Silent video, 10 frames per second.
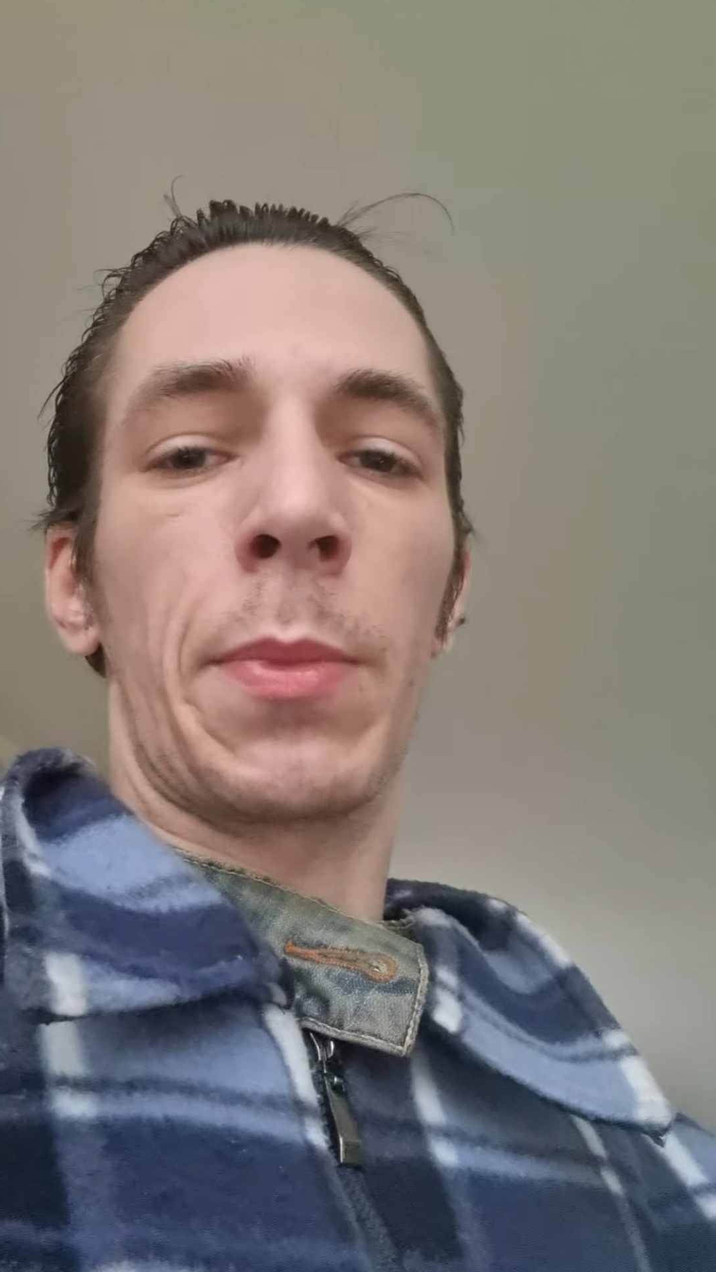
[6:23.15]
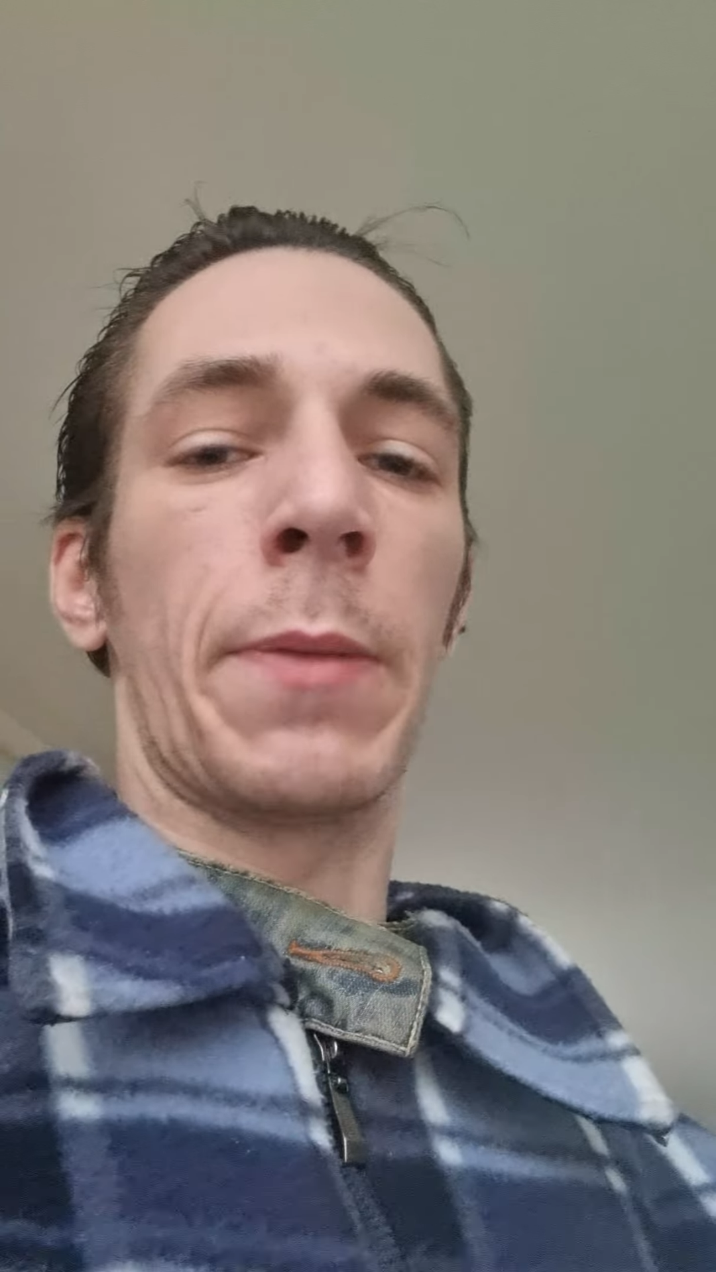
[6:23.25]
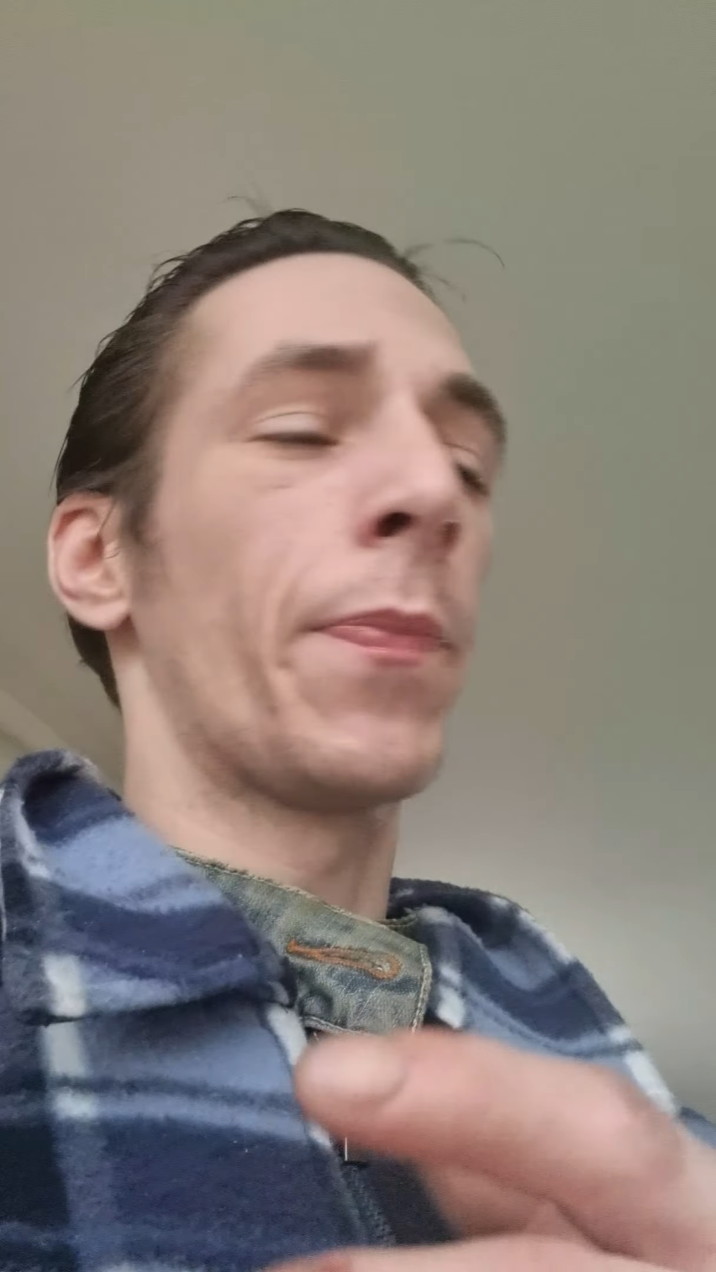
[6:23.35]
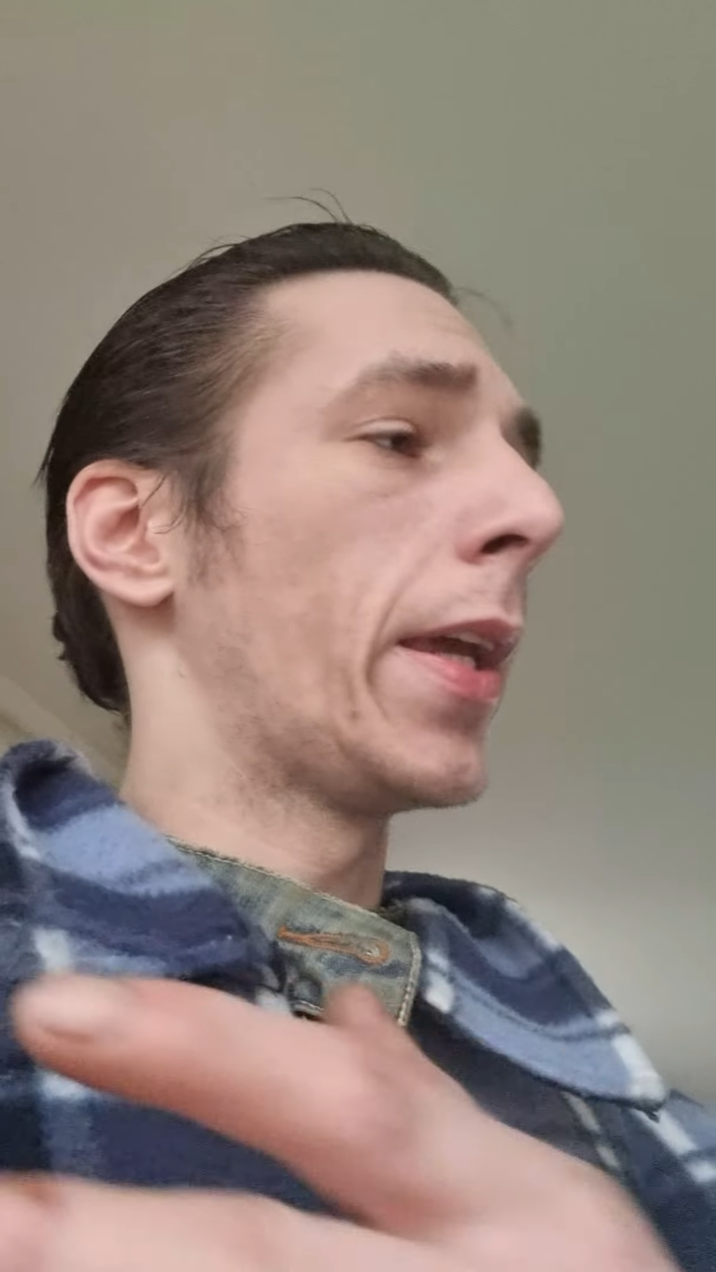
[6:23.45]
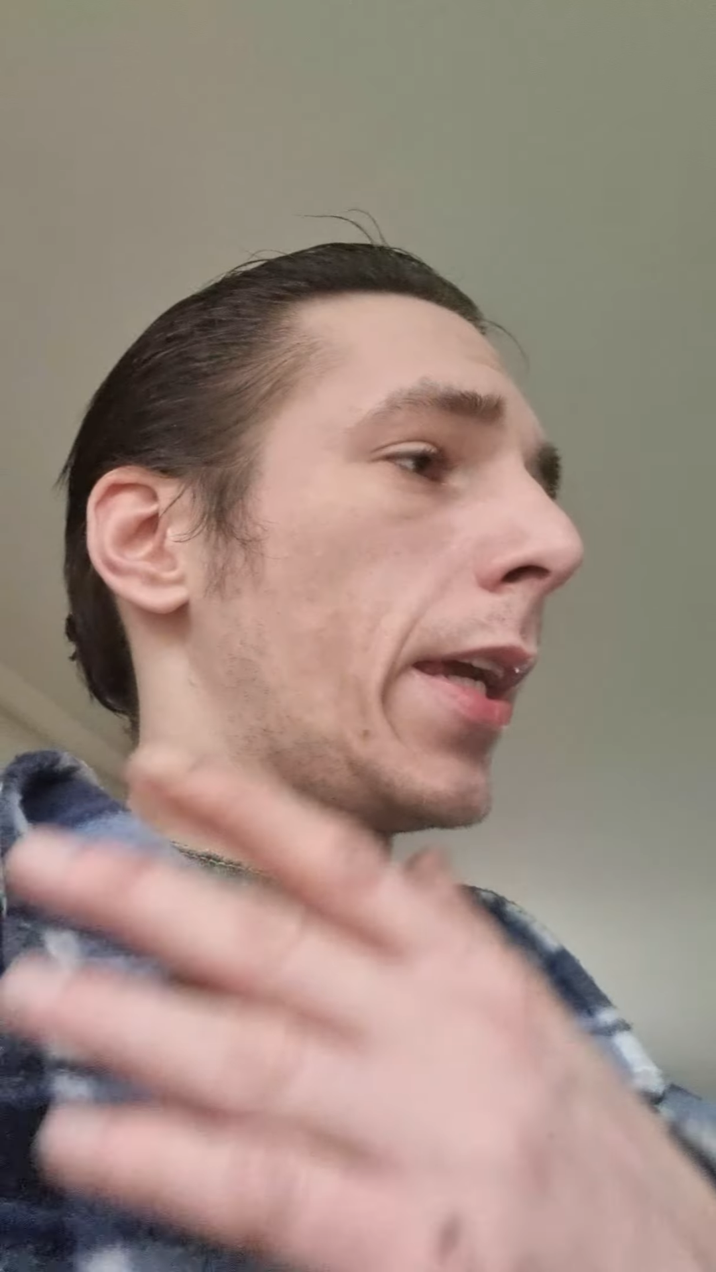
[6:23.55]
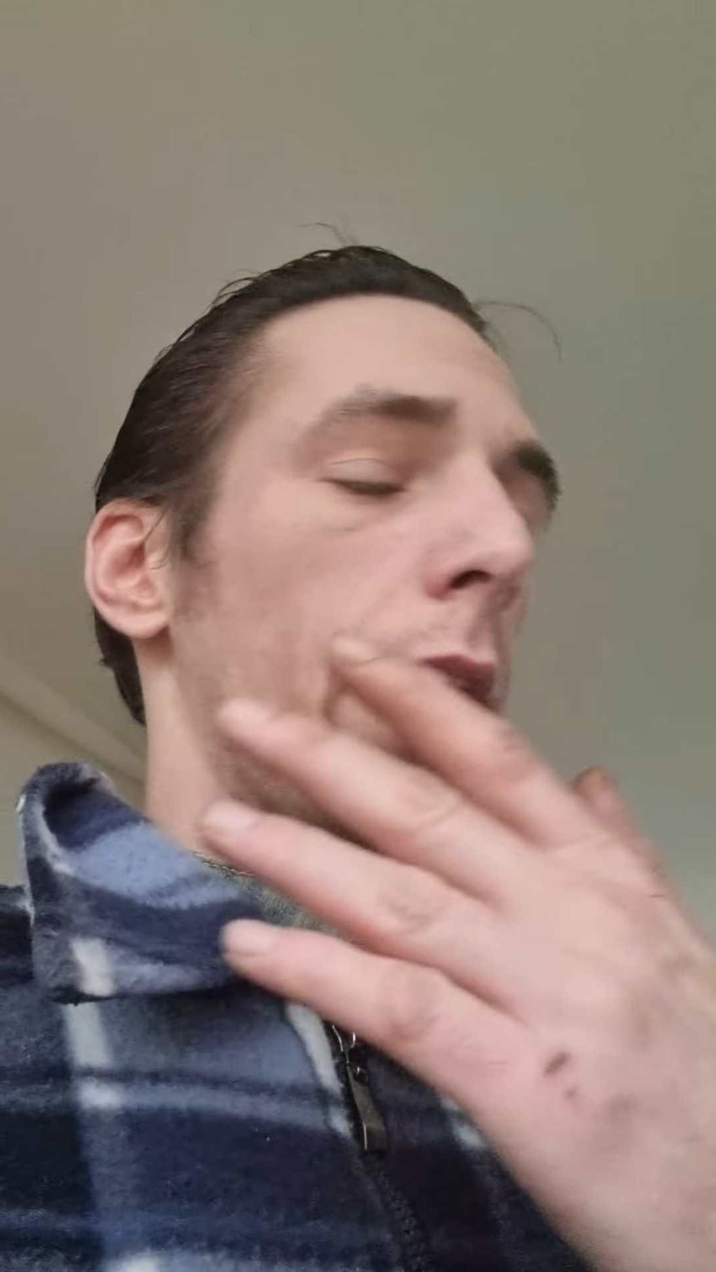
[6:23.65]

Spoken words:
I mean,